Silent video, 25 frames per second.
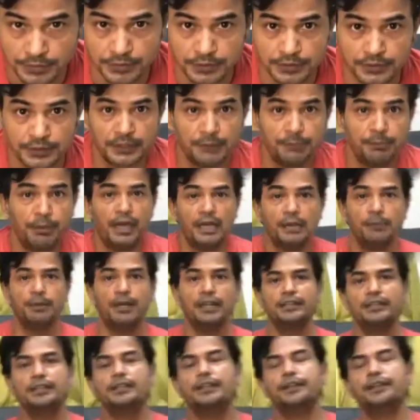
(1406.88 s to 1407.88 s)

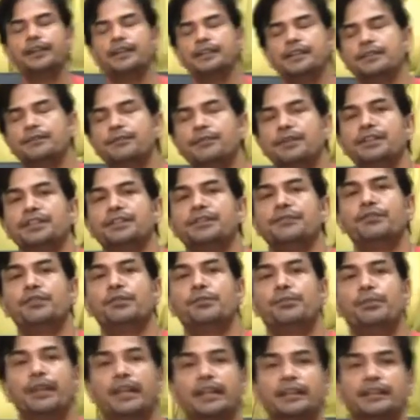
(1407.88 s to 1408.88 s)
Kapalbhati Kriya is a
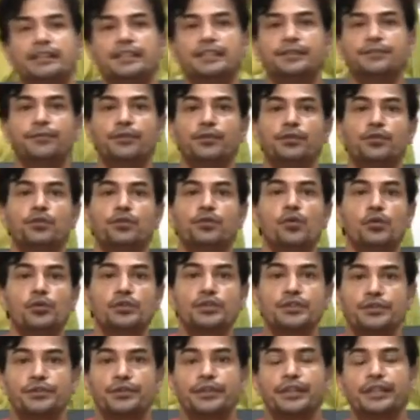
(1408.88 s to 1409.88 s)
wonderful practice for your core
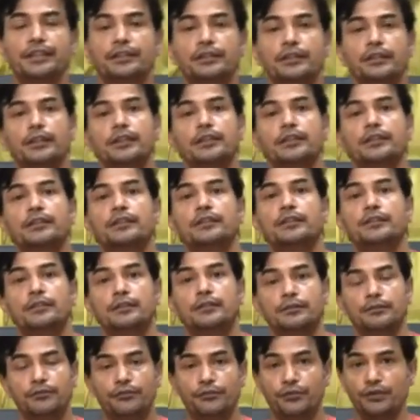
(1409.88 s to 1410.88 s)
strength,
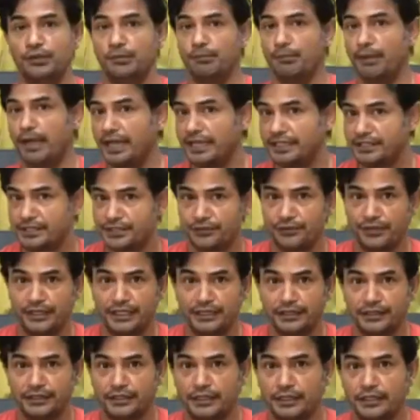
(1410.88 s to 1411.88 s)
for your back
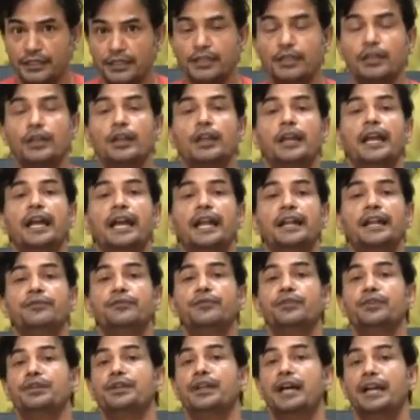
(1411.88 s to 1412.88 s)
strength, and
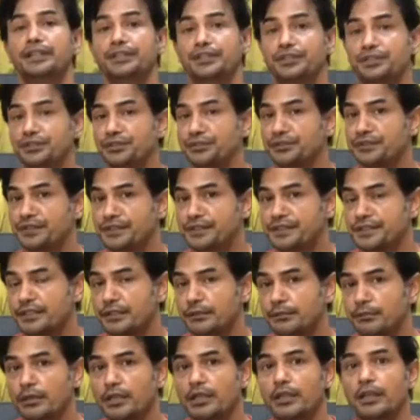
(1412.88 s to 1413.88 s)
for your digestion
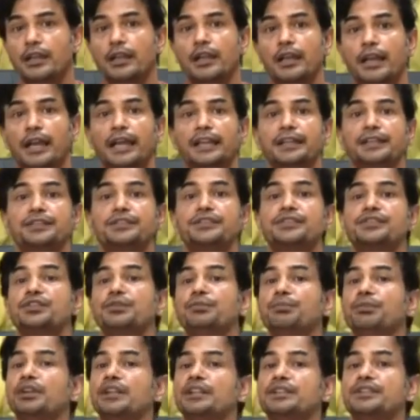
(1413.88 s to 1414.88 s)
system. And it's
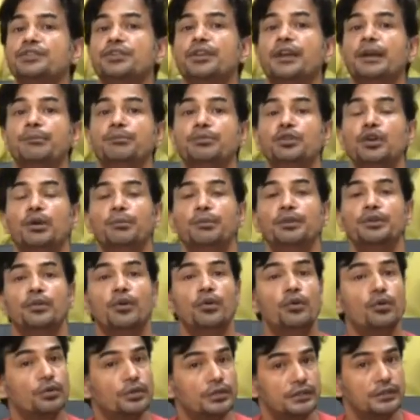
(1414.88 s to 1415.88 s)
similar to abdominal
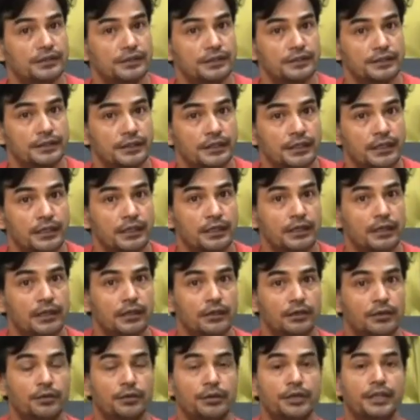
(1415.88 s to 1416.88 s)
organs.
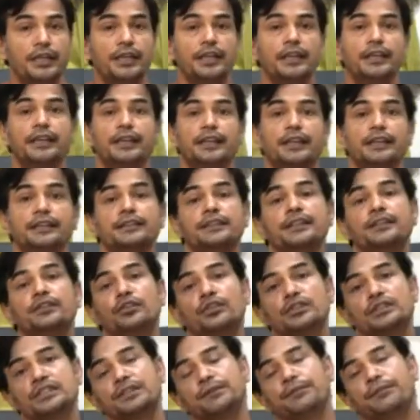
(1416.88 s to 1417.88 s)
Okay, it
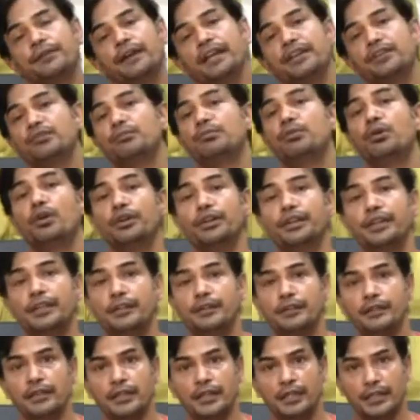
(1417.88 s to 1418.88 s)
detoxifies your body.
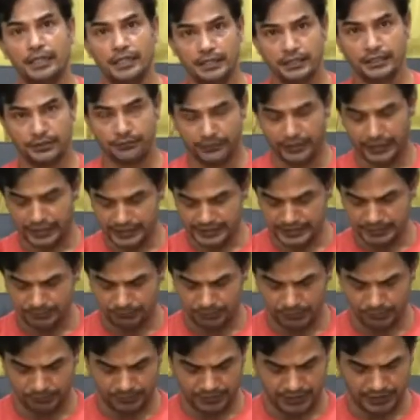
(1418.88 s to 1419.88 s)
So very
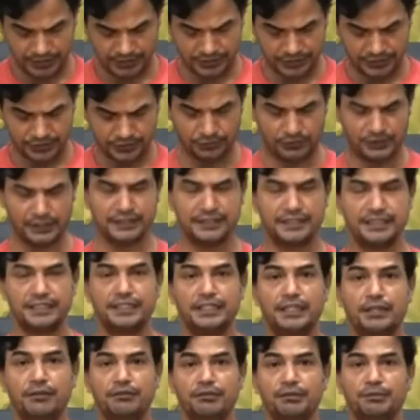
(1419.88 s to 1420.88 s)
simple practice. You can sit
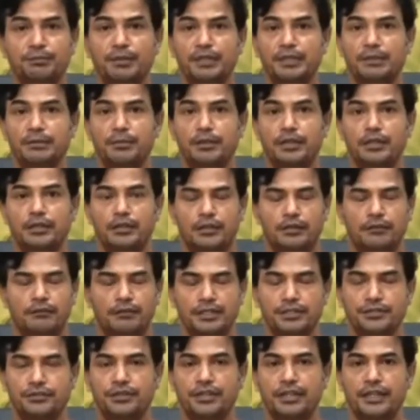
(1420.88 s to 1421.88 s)
down with
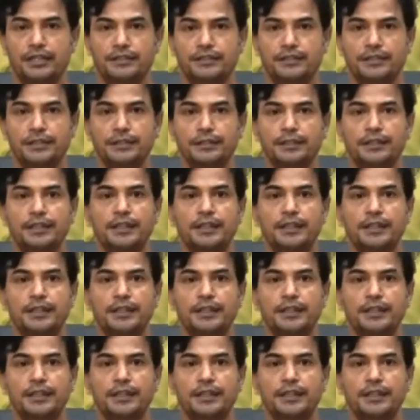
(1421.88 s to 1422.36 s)
Vajrasana